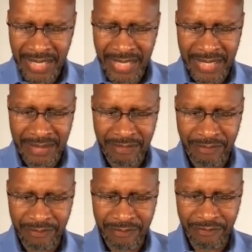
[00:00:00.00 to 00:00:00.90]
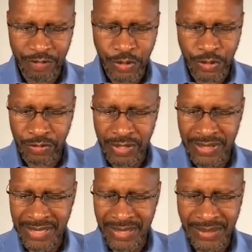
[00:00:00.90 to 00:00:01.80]
in verse
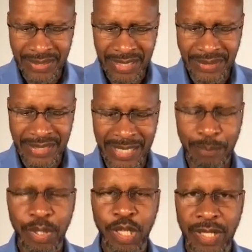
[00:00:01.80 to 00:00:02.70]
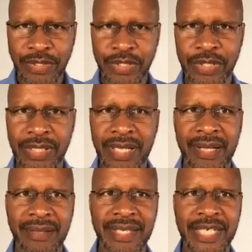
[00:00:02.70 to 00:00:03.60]
36, thus they plundered
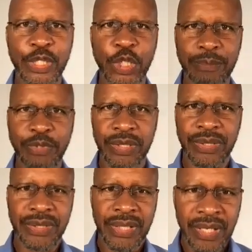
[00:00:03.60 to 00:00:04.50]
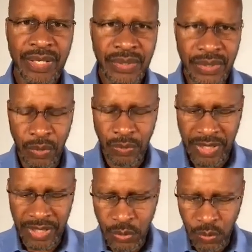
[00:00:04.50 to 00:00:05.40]
the Egyptians. So
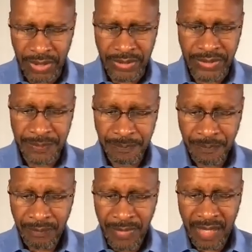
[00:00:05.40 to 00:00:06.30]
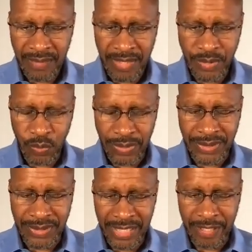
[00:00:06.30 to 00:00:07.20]
this
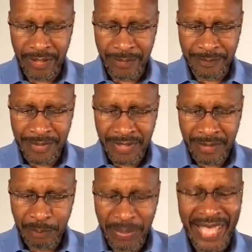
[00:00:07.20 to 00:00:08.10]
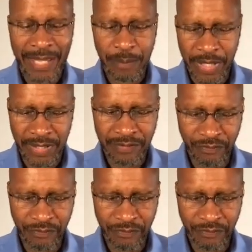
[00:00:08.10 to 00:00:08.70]
was their payment